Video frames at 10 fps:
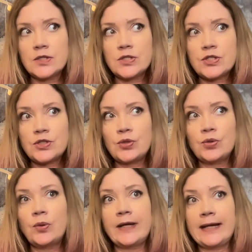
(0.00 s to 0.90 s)

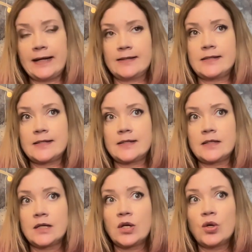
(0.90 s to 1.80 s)
to it
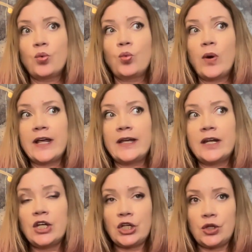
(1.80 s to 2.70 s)
when
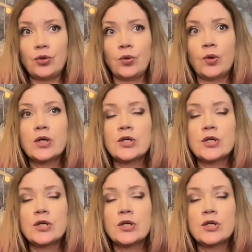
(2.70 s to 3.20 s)
you